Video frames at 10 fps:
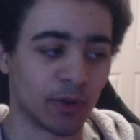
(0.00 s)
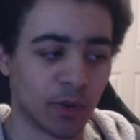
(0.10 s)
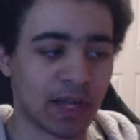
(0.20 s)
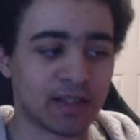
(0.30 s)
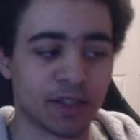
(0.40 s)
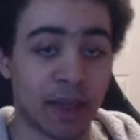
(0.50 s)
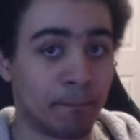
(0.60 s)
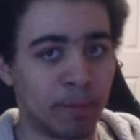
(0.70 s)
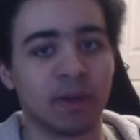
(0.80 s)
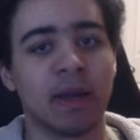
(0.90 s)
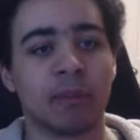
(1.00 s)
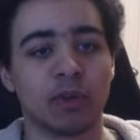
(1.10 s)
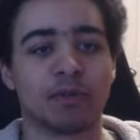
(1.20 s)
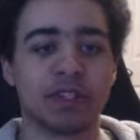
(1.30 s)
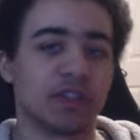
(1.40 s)
res to that build-up,
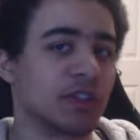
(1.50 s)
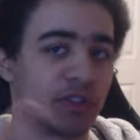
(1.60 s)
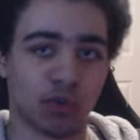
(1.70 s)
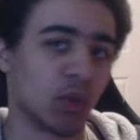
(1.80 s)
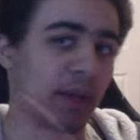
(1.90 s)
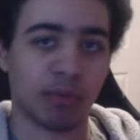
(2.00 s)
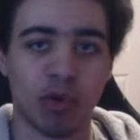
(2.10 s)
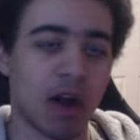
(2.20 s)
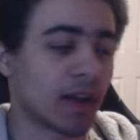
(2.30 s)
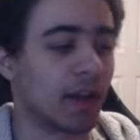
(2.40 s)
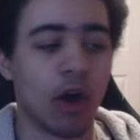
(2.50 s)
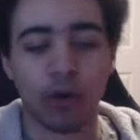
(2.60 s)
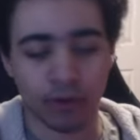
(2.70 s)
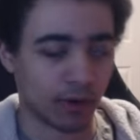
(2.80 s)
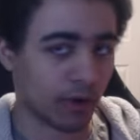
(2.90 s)
which means you can just re-proc it
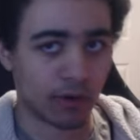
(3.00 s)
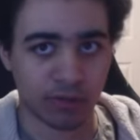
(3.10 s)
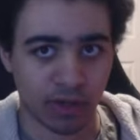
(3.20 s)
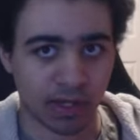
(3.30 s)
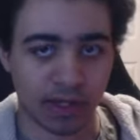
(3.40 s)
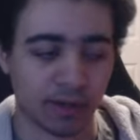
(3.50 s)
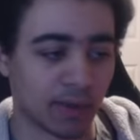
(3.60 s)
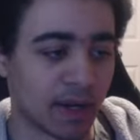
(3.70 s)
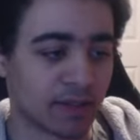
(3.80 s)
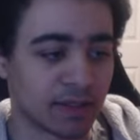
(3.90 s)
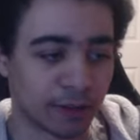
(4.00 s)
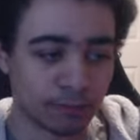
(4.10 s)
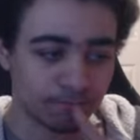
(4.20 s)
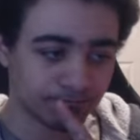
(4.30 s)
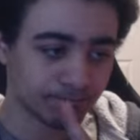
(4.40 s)
over and over again, right? So
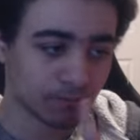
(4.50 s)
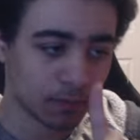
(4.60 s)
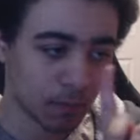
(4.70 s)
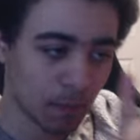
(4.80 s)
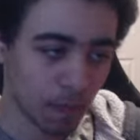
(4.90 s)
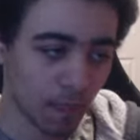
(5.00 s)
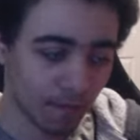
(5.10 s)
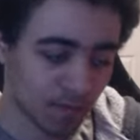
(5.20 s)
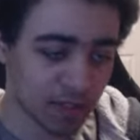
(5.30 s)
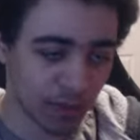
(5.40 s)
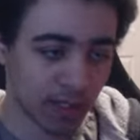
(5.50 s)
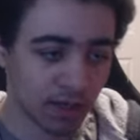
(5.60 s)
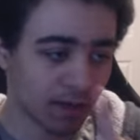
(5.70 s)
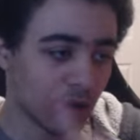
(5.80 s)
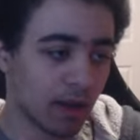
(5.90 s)
this right
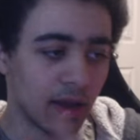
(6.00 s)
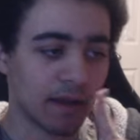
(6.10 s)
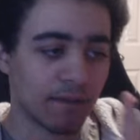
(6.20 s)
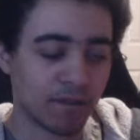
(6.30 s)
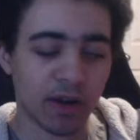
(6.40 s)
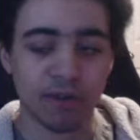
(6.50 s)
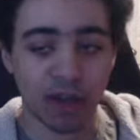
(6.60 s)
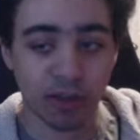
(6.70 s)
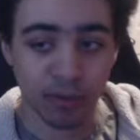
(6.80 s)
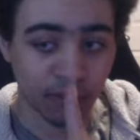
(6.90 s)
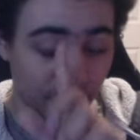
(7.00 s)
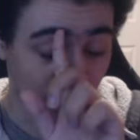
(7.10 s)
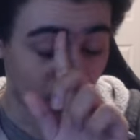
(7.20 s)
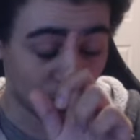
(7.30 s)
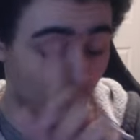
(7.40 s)
here, very valuable
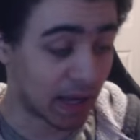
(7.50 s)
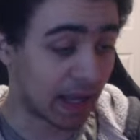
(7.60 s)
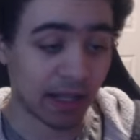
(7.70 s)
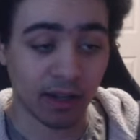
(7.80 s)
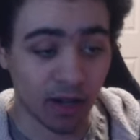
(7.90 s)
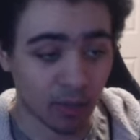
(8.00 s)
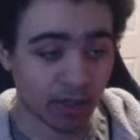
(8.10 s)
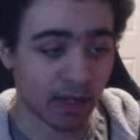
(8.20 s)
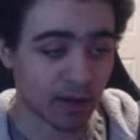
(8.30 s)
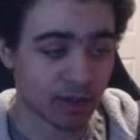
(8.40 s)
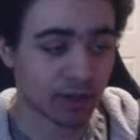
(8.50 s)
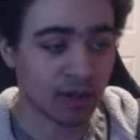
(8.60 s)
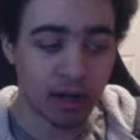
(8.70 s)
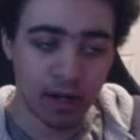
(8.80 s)
for any anomaly character,